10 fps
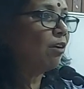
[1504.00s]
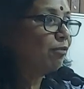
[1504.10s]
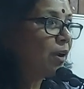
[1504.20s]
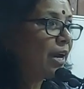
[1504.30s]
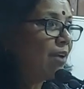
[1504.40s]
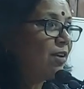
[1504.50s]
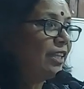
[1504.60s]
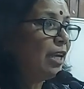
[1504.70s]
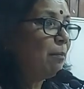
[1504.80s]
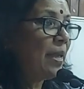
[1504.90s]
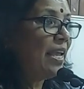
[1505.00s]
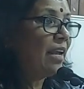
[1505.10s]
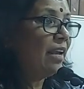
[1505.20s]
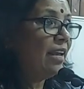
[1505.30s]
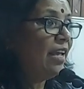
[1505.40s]
suffered everything
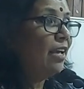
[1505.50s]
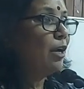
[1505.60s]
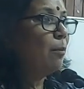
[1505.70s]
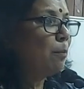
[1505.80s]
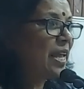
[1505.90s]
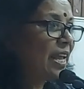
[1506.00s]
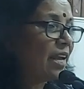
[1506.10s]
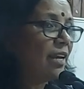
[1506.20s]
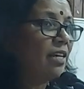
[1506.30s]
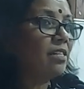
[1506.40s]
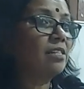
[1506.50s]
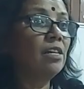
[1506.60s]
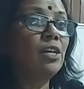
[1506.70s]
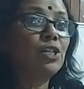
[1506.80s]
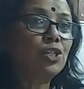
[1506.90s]
meekly,
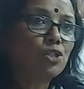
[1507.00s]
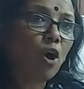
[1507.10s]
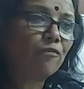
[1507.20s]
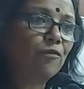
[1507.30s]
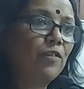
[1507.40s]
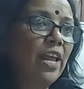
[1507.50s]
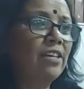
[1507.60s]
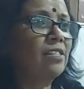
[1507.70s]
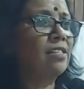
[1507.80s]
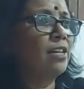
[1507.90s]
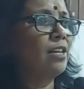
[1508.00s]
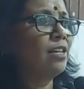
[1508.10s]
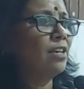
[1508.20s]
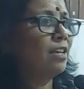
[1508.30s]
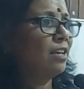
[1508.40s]
meekness, softness,
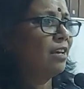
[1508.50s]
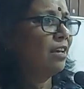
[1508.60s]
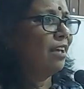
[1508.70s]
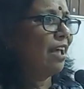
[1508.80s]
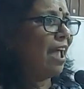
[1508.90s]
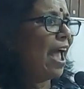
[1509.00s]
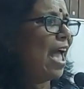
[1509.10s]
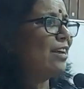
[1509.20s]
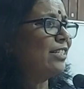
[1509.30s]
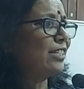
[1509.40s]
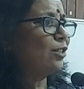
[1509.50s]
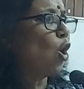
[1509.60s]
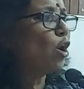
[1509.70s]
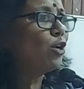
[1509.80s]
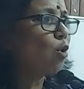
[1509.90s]
and
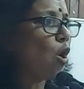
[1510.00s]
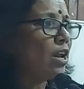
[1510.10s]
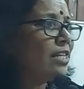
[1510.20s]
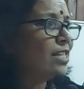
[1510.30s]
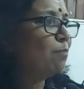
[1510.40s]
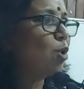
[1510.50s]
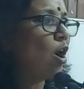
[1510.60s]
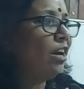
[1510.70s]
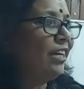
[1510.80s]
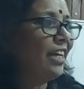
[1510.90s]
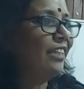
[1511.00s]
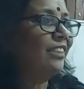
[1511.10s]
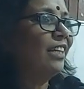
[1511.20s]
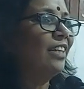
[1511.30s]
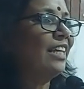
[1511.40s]
non-quarrelsome
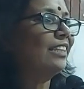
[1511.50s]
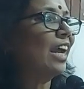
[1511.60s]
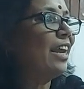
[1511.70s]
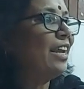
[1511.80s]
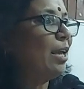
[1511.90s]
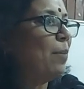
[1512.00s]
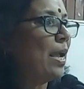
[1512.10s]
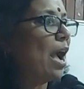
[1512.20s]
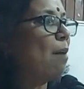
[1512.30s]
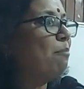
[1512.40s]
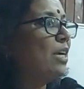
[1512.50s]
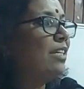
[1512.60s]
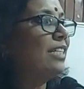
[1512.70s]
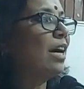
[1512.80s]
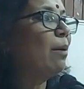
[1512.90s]
qualities, they suddenly become
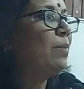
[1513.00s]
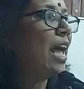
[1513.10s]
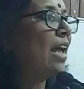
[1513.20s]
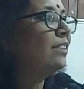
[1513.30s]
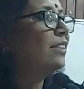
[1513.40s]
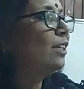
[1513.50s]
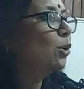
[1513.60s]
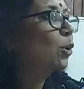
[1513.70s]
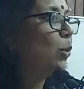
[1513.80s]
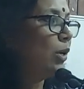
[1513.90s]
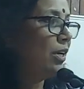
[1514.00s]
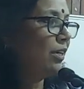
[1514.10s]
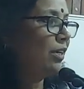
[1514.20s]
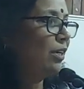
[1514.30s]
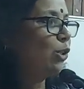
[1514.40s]
termed as good.
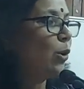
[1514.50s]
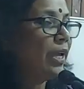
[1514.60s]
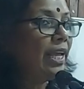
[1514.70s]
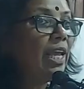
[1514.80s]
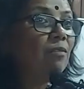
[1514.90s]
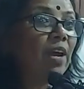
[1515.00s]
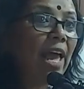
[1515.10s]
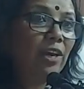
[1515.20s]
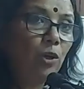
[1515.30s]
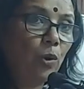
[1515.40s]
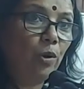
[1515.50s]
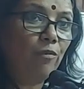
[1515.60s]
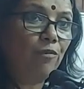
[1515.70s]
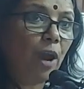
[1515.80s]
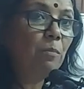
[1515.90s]
So evil and
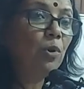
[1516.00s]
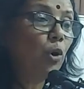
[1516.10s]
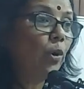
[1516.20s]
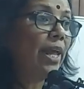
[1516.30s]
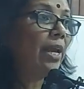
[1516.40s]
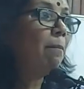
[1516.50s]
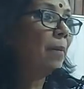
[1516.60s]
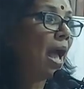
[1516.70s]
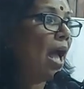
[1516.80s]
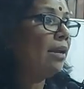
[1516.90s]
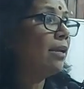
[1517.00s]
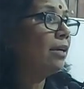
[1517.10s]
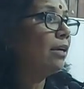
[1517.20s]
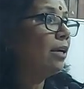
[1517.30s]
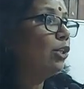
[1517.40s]
good, from good and
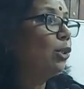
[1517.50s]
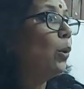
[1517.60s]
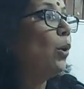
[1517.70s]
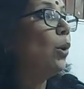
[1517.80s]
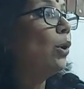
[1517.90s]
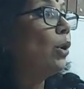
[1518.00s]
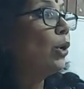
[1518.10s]
bad to